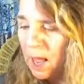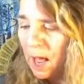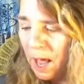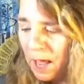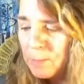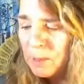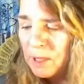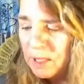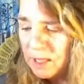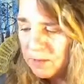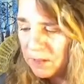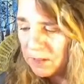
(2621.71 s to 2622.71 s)
I
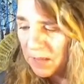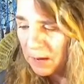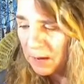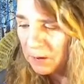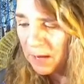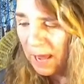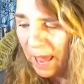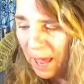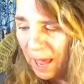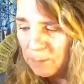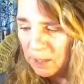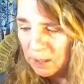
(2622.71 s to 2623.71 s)
believe that that could
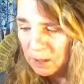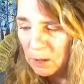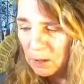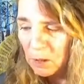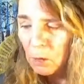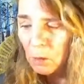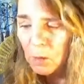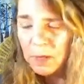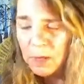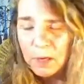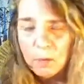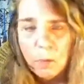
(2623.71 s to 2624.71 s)
happen
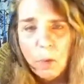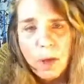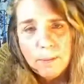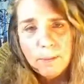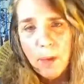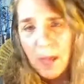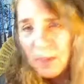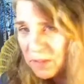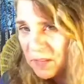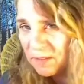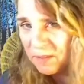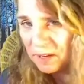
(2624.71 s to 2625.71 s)
within 1 month
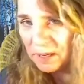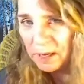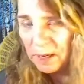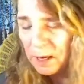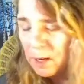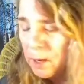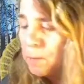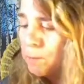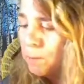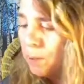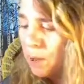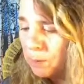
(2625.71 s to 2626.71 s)
even.
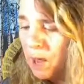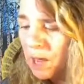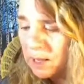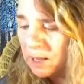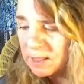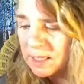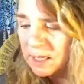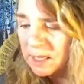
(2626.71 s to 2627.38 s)
But Russ,